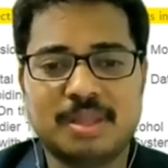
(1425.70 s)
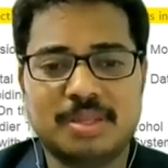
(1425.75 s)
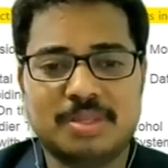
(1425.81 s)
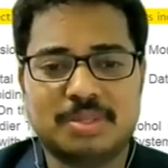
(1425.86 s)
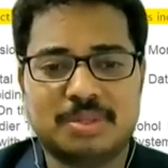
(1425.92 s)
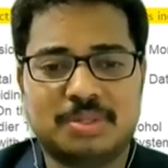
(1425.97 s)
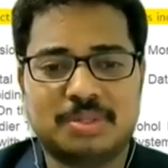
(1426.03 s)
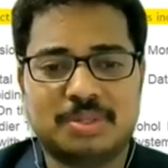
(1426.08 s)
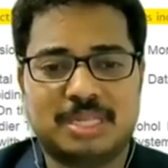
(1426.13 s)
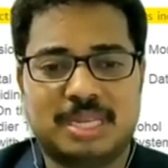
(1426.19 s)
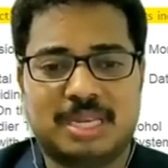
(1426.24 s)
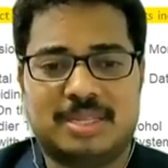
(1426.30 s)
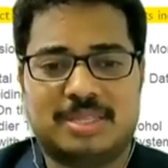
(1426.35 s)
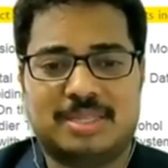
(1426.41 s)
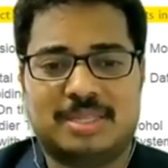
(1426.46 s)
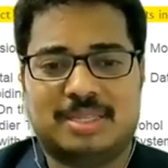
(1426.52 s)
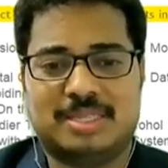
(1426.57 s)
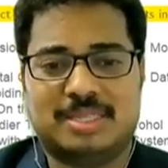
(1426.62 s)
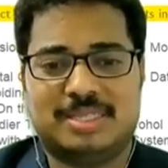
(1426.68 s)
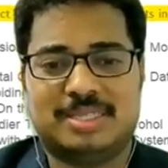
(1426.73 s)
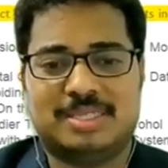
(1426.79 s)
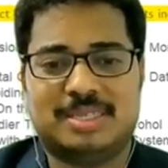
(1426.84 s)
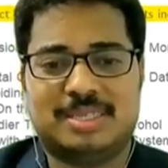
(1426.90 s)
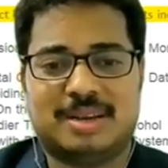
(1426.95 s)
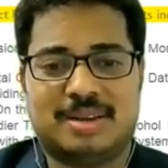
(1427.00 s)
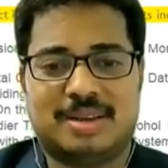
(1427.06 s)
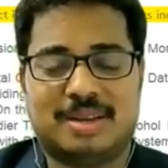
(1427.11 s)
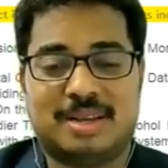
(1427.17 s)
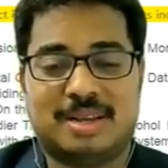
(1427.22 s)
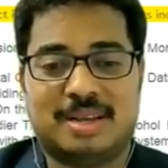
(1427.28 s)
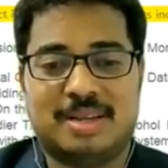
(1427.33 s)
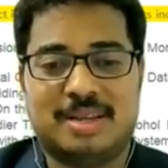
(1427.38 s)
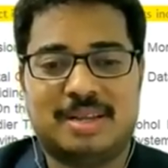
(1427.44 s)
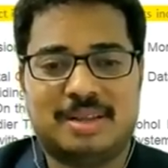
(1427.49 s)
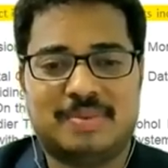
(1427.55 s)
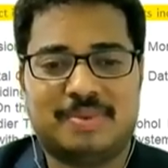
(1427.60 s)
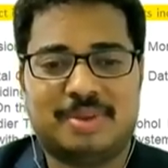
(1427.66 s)
so this is a
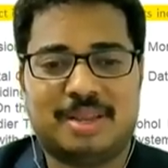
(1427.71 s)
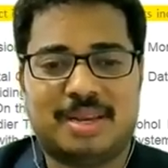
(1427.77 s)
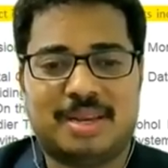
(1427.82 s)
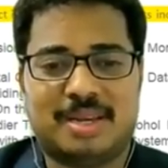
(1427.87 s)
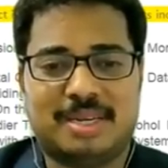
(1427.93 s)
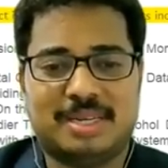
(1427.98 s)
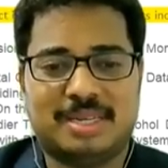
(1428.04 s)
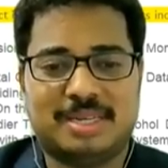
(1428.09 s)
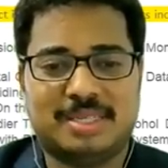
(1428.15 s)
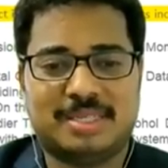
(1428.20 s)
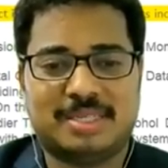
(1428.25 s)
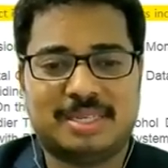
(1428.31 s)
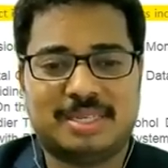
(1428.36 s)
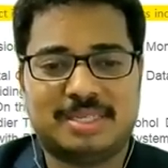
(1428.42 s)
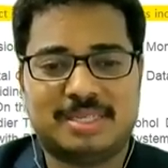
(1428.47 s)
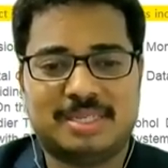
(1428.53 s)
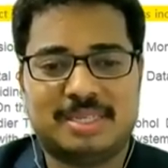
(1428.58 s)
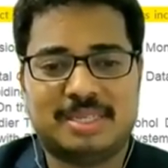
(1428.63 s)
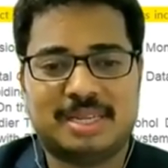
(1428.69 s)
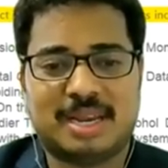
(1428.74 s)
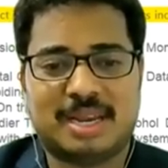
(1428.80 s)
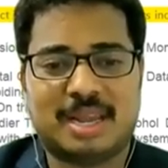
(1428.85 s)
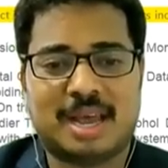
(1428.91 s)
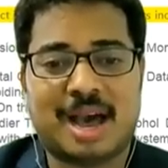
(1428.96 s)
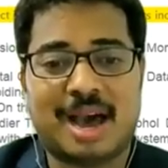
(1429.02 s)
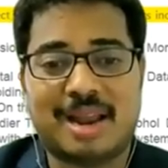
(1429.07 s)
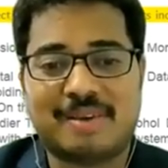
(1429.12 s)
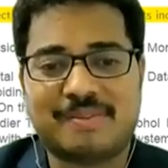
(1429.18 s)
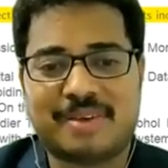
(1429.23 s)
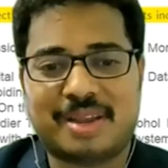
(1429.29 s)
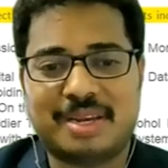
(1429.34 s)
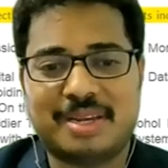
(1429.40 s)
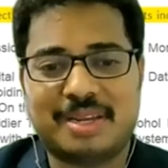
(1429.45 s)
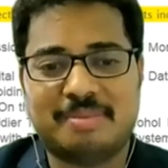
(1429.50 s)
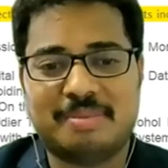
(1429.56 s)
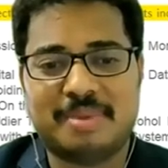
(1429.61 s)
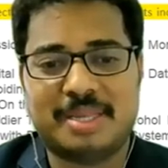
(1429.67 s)
we already discussed it and
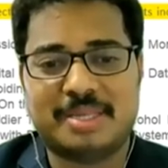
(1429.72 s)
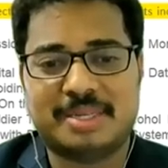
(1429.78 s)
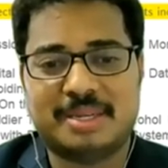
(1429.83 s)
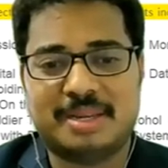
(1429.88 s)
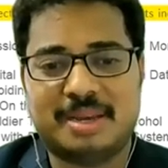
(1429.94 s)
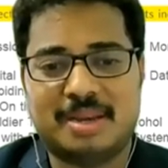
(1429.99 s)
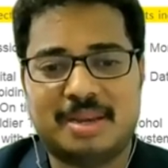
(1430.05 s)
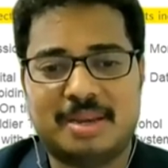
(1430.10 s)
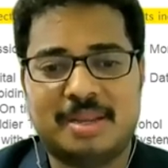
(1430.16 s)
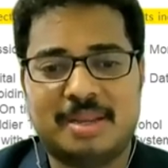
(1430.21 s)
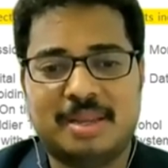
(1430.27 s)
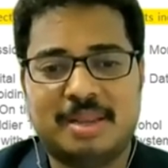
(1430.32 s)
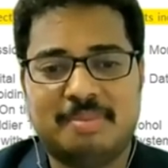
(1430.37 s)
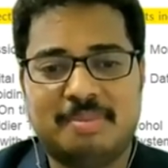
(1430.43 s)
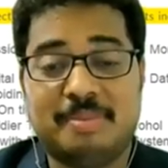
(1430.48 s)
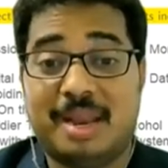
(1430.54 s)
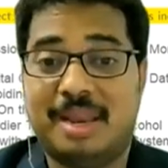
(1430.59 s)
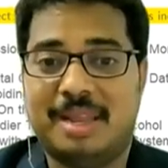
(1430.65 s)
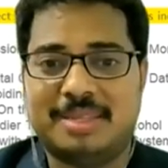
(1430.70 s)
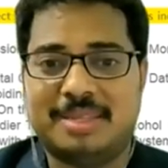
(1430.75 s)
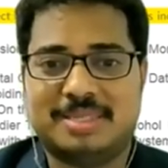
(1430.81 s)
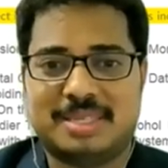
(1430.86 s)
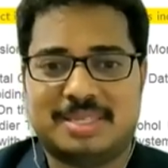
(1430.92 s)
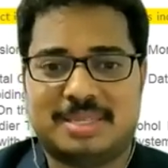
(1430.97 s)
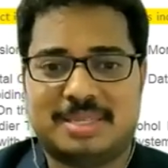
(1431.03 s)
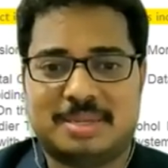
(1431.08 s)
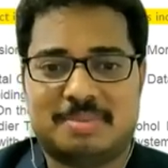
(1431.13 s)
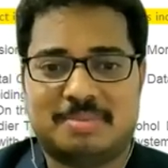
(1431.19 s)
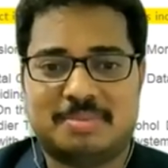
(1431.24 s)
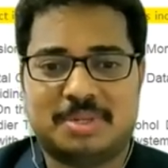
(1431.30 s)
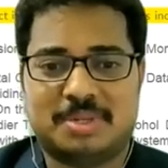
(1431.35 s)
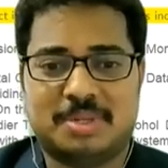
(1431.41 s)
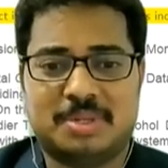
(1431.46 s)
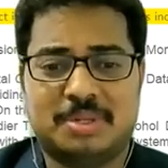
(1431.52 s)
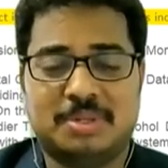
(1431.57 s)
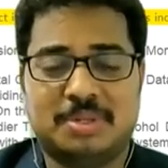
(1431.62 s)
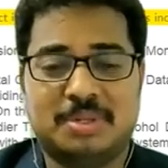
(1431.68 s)
RFID based uh, building system.
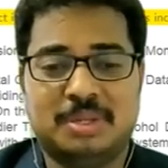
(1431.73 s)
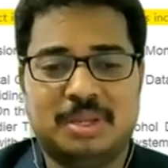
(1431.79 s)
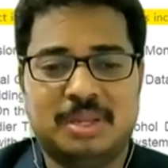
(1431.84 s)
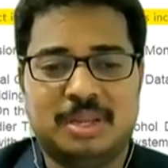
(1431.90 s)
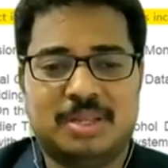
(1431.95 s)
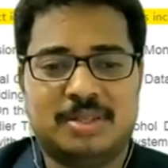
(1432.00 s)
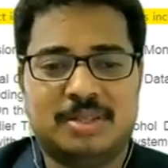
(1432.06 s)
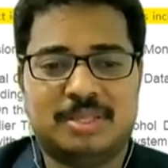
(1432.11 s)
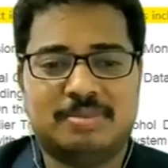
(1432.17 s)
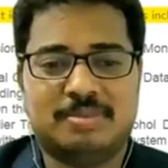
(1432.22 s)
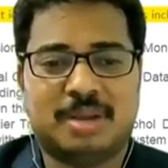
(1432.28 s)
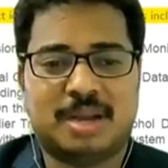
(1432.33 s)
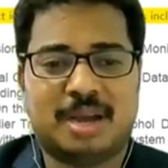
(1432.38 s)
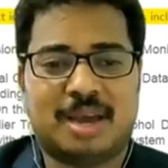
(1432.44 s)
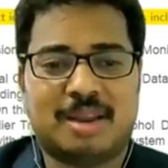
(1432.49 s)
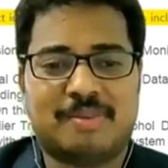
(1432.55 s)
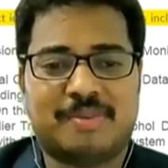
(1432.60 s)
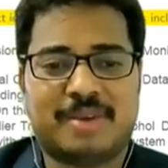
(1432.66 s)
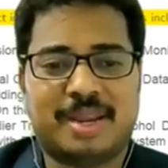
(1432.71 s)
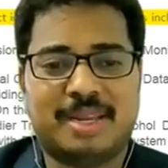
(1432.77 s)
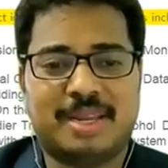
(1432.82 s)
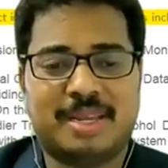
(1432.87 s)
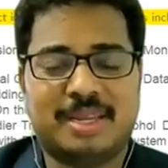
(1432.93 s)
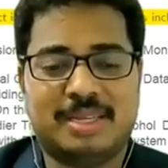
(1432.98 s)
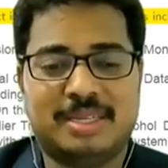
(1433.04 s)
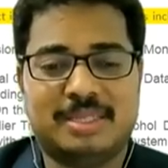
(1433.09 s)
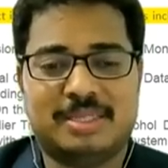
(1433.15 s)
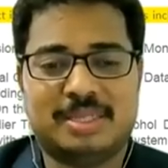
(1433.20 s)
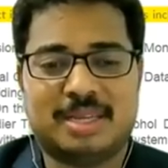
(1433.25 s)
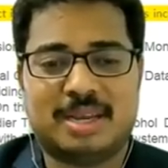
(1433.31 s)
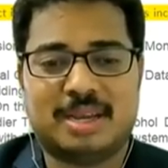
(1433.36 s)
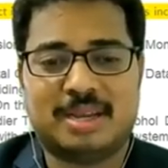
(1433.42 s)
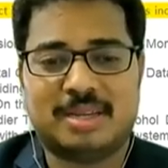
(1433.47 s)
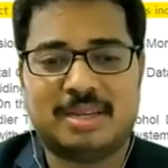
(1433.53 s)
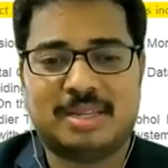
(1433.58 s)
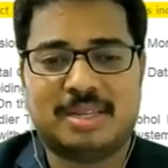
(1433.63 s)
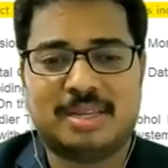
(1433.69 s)
So this RFID is
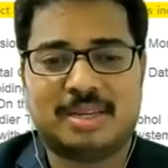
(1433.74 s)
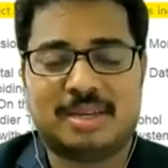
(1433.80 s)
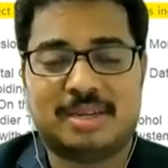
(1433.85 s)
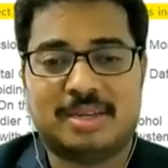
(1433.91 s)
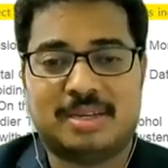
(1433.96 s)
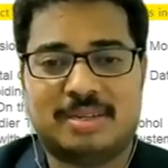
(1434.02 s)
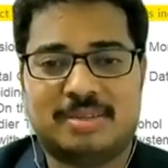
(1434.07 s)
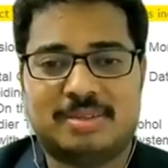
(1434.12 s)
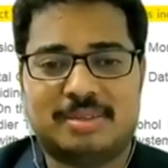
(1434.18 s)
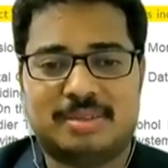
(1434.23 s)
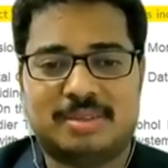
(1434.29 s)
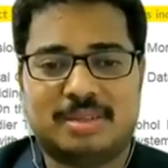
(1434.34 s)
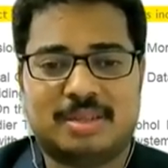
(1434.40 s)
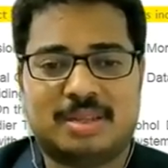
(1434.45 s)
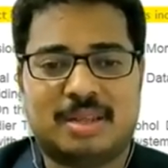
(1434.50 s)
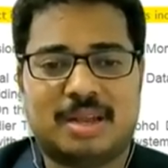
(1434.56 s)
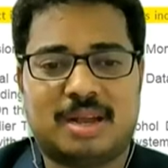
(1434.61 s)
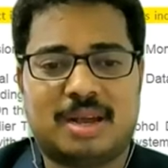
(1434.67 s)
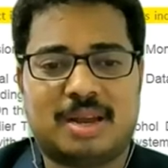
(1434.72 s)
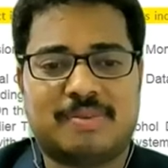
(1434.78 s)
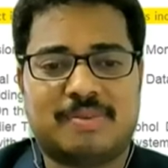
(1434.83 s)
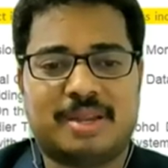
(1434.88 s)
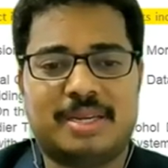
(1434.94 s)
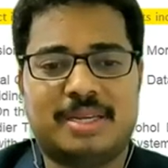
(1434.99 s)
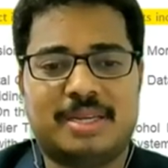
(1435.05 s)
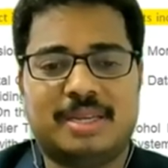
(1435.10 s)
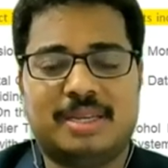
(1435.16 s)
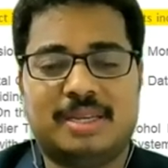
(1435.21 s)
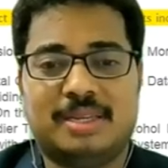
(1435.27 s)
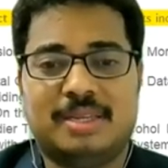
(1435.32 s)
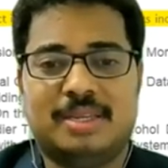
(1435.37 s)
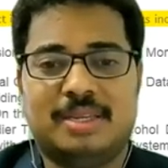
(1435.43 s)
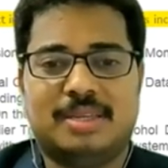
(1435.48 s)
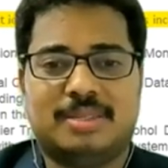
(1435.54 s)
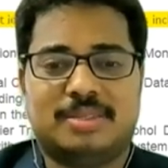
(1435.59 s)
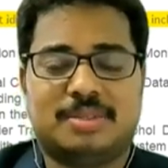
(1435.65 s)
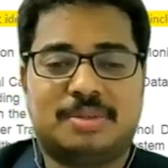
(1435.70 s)
a, uh, uh RFID.
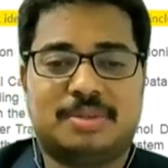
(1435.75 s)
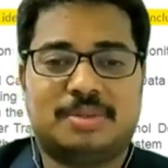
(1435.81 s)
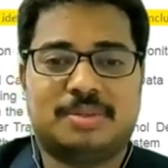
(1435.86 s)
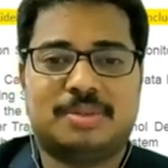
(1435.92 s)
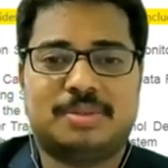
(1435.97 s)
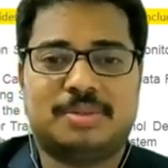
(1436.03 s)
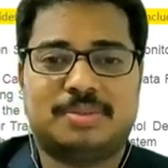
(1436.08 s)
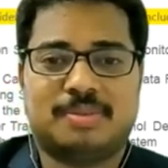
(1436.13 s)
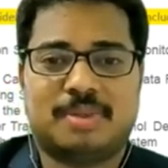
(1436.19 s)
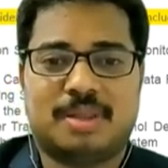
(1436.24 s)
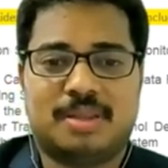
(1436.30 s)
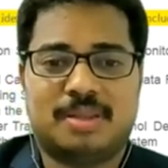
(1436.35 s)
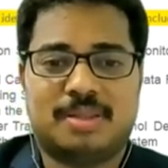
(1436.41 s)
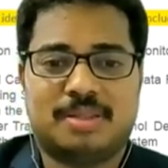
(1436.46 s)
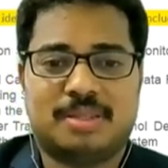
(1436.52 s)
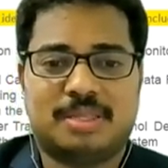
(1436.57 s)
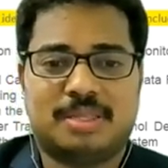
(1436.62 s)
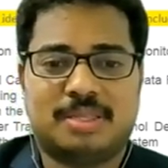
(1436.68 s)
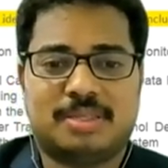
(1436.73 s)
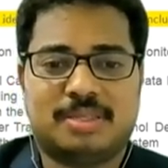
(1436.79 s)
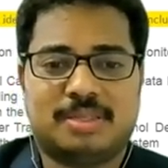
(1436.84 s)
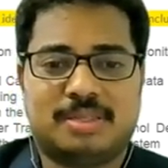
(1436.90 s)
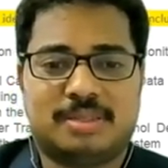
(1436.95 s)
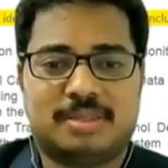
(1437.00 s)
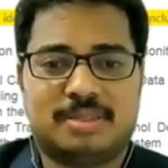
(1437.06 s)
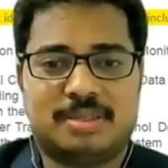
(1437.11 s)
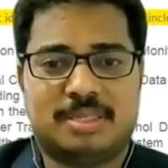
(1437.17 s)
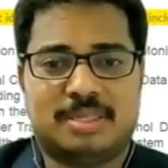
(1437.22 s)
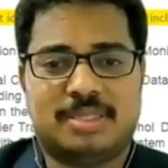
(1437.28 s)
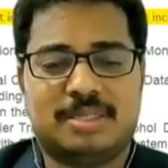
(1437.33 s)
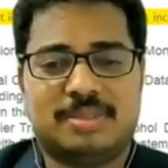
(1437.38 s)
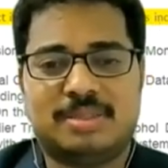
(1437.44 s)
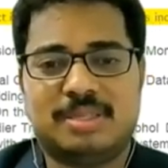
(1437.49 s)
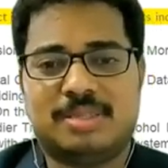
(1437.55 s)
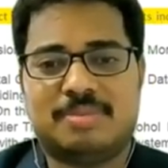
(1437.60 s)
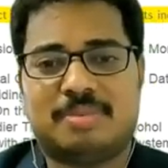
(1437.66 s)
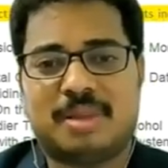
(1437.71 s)
So th this is
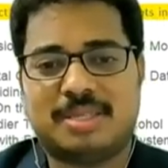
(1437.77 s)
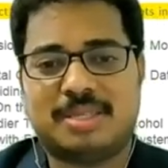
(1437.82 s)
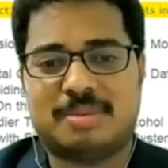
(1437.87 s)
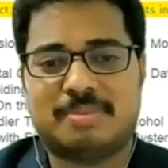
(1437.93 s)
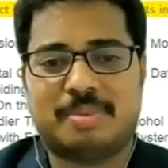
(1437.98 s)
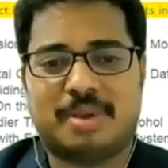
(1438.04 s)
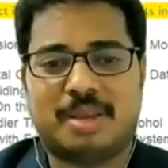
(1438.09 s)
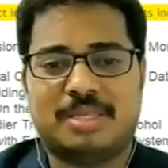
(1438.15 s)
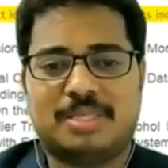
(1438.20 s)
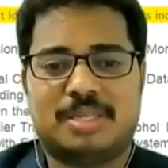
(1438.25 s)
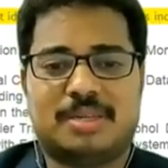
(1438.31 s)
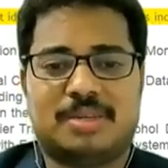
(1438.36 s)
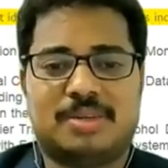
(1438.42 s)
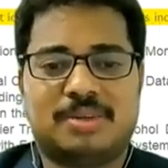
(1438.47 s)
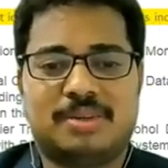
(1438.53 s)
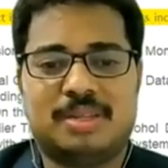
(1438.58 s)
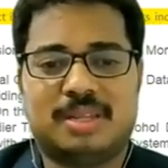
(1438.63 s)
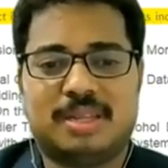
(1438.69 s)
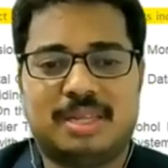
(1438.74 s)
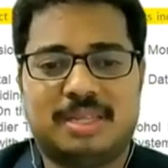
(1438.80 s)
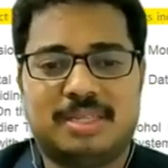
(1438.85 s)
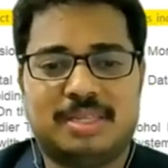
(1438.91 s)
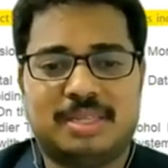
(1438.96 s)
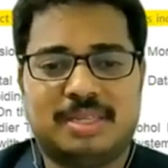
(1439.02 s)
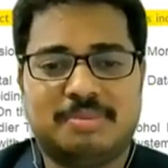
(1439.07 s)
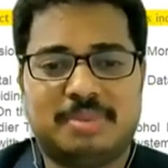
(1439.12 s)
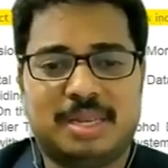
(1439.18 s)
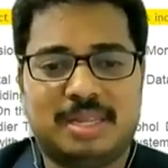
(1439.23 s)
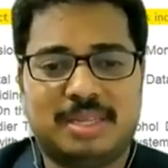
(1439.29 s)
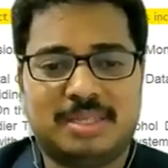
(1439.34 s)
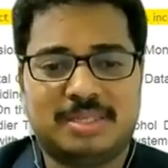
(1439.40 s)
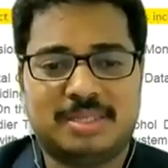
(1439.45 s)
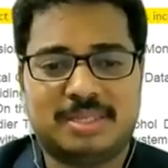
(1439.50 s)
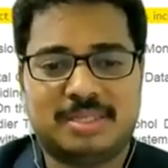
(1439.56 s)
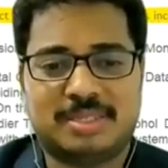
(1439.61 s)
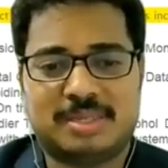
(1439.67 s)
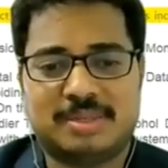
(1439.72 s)
this plays a major role in the building
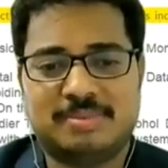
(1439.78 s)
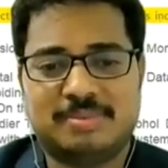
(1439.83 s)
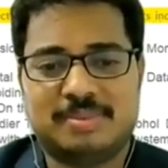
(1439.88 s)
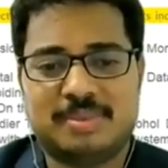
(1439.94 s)
system,